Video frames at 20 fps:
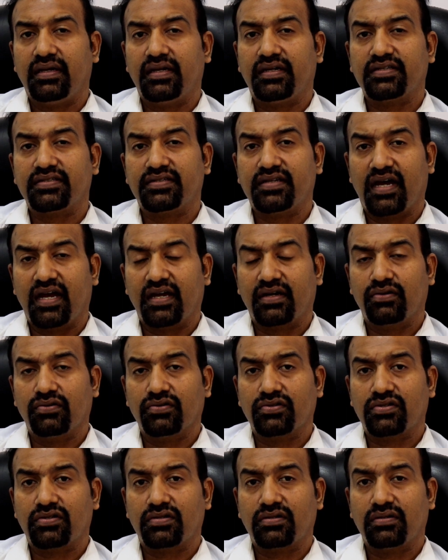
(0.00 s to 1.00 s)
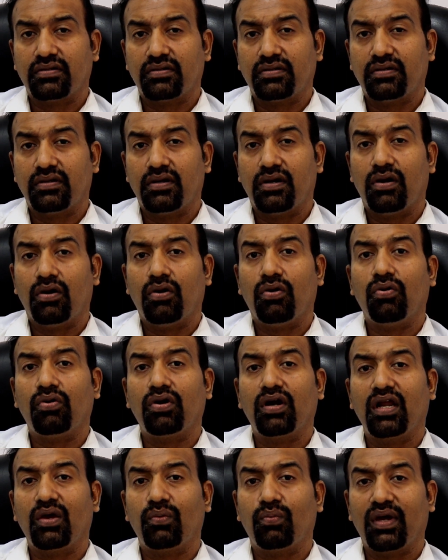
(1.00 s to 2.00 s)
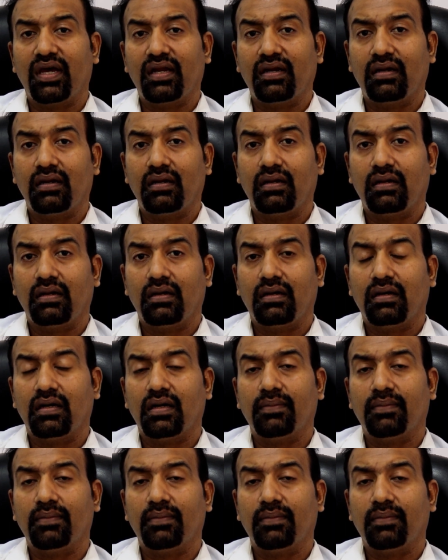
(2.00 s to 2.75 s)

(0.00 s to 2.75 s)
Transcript: It is diagnosed only when